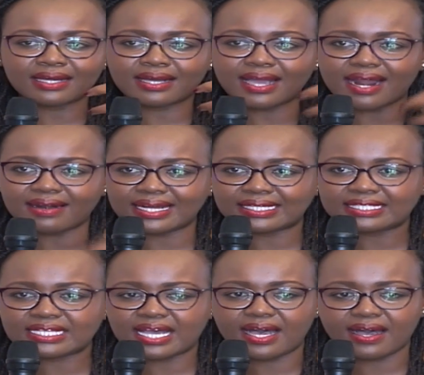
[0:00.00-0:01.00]

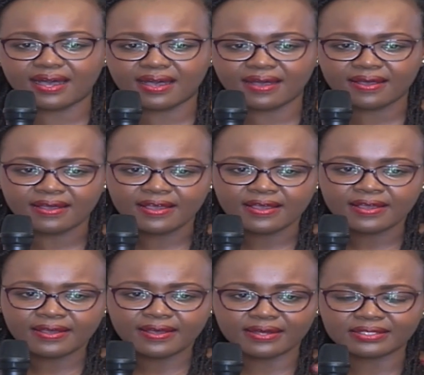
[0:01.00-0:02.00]
character
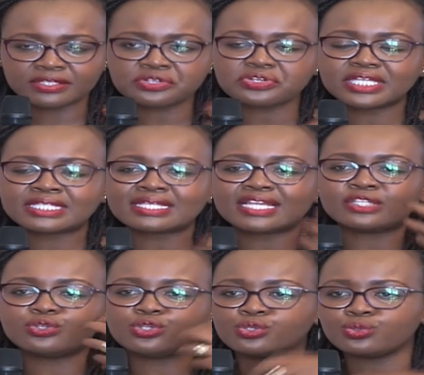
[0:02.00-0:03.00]
traits that you
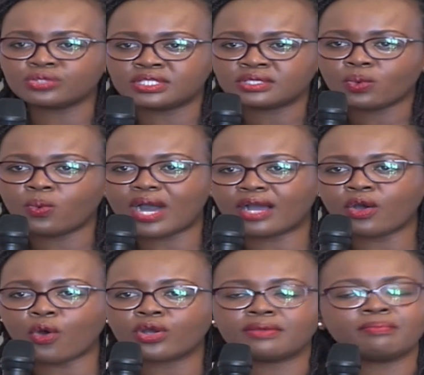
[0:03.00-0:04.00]
should work
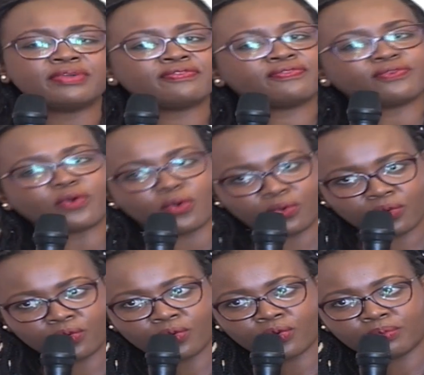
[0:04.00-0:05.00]
on before.
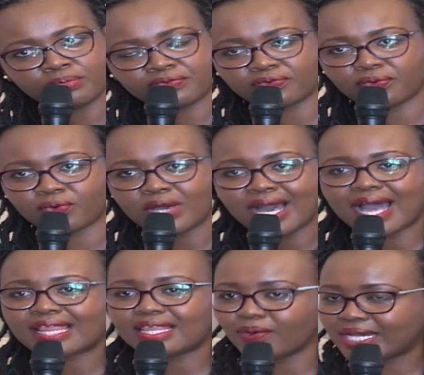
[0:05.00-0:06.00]

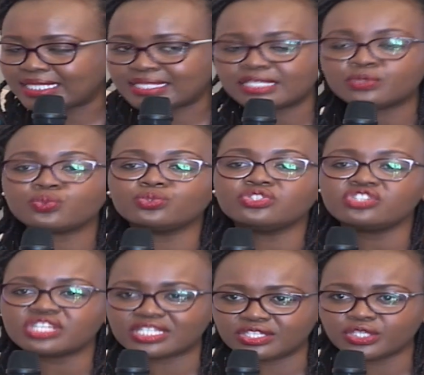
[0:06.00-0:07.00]
Otherwise, it won't
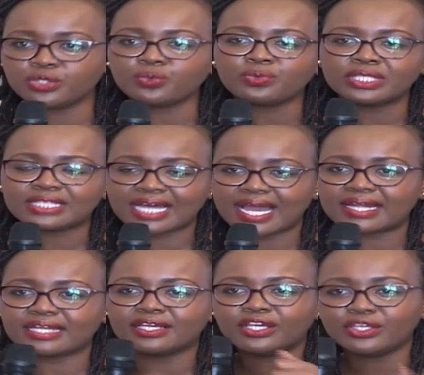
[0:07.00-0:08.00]
change. You will
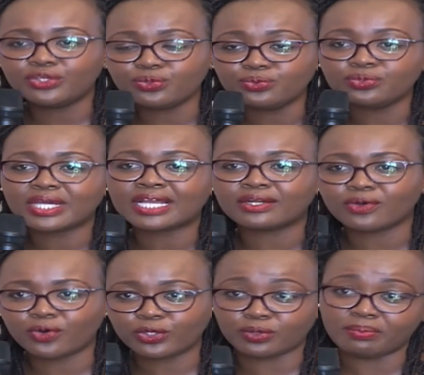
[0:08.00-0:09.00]
carry you and
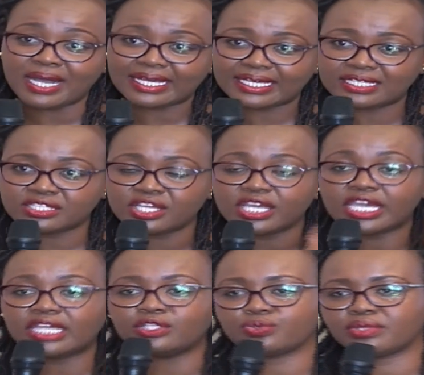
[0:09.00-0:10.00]
all your baggage
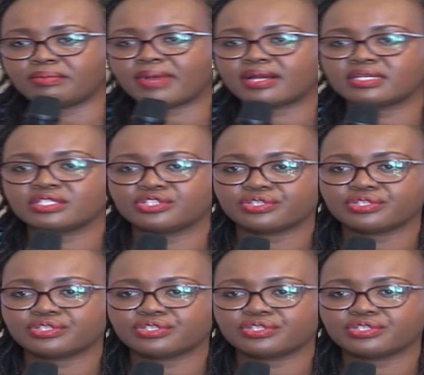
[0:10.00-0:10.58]
into the marriage.